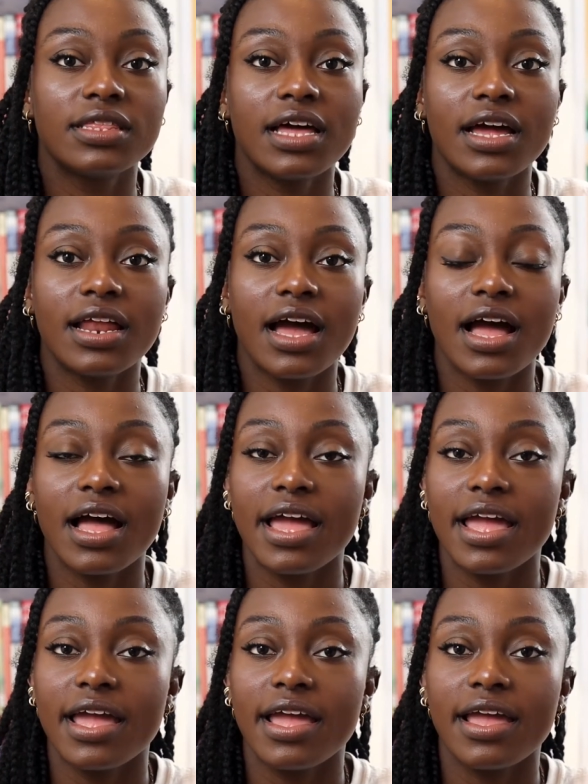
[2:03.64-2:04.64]
that
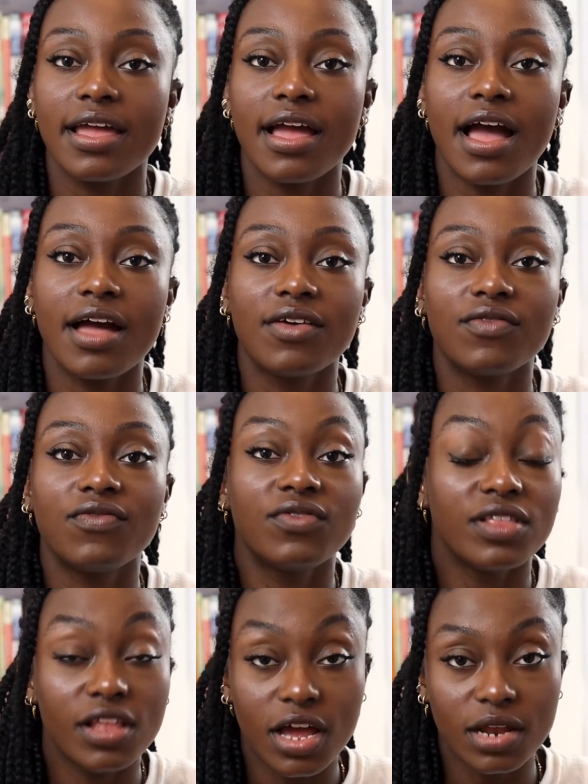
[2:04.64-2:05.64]
I have
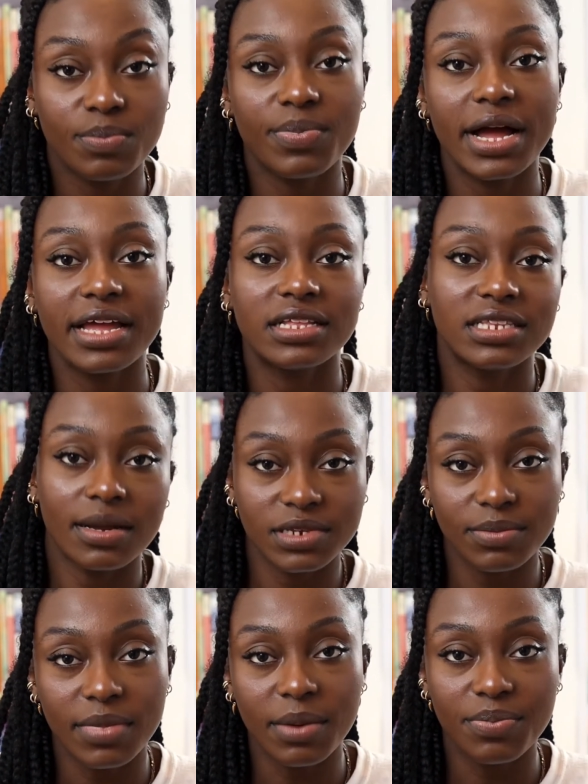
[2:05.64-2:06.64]
learned by
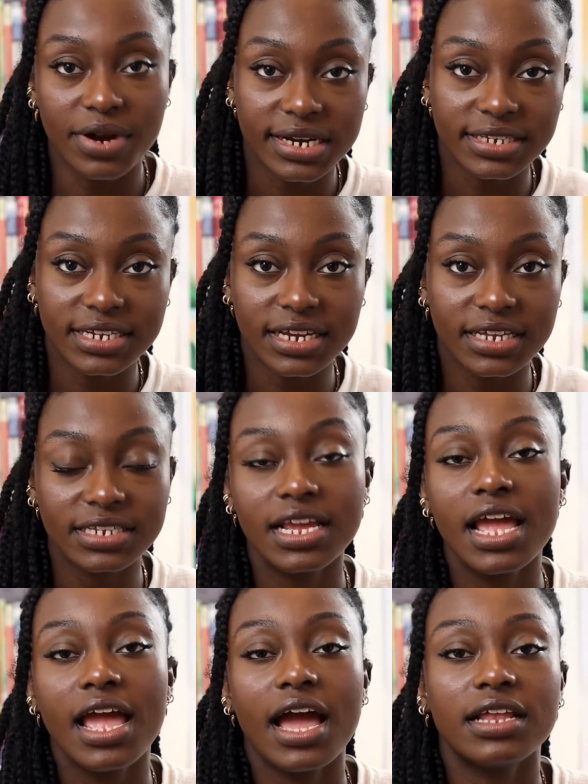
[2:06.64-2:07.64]
adapting my practice,
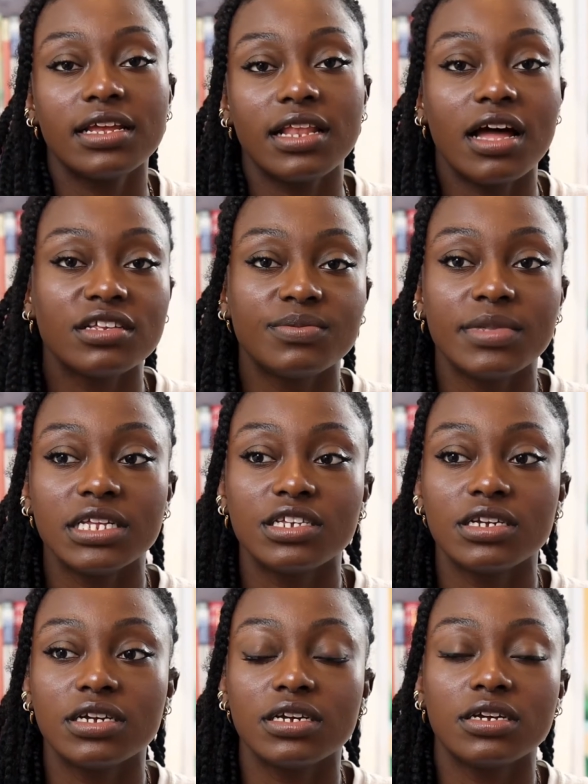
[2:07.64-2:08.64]
and allows me
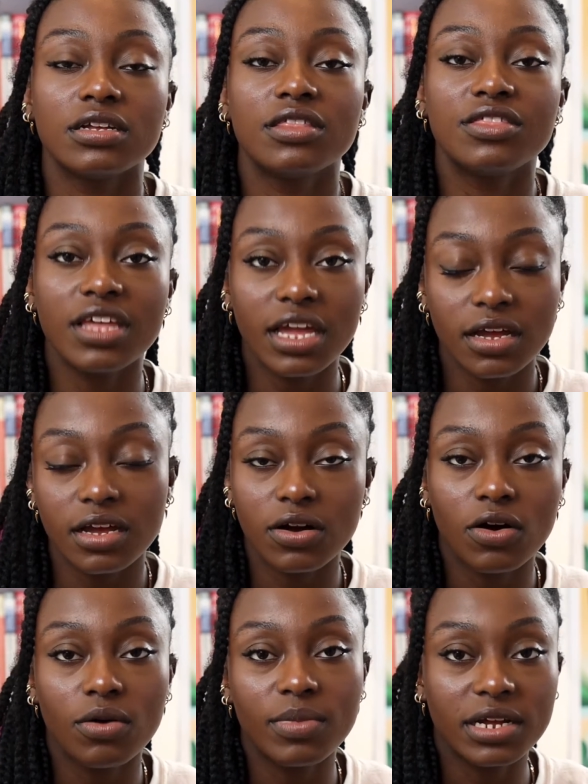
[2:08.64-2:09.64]
to think
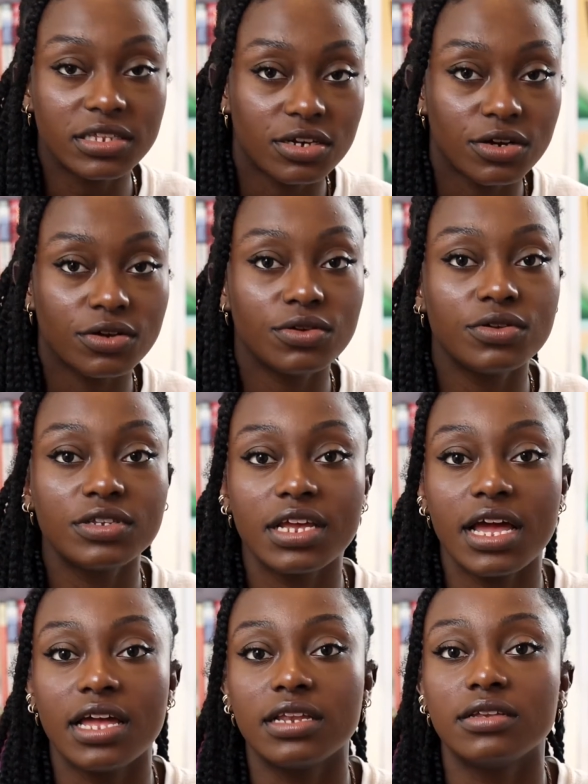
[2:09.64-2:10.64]
on my toes
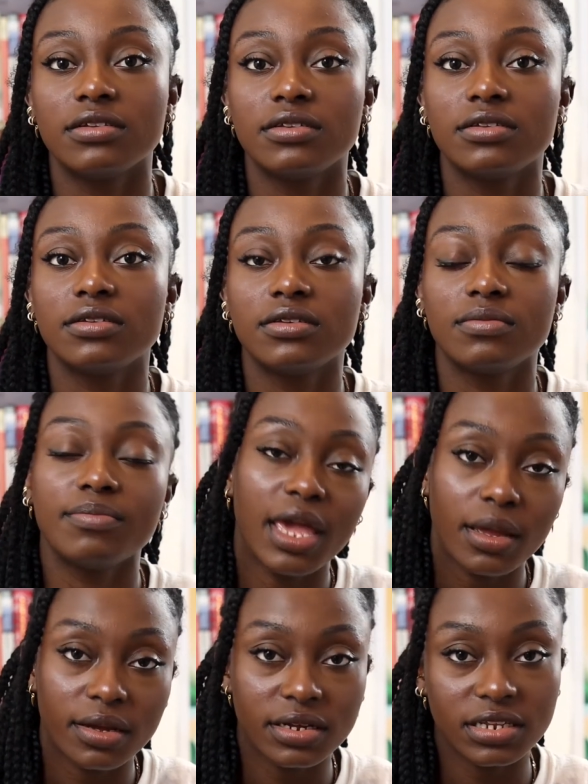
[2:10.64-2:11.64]
and
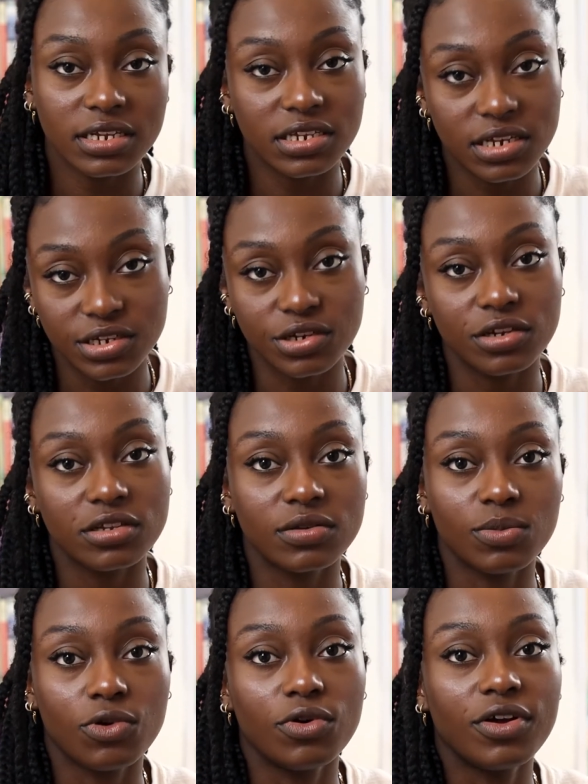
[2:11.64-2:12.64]
make
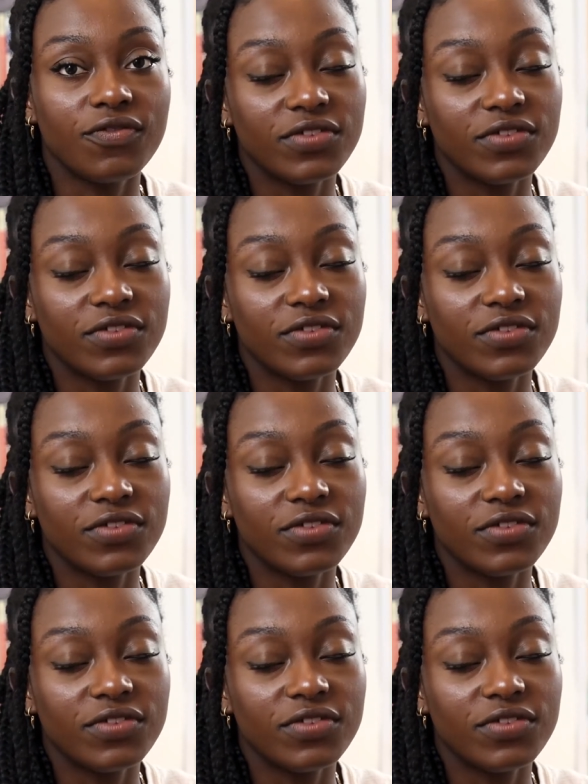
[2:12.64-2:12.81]
decisions more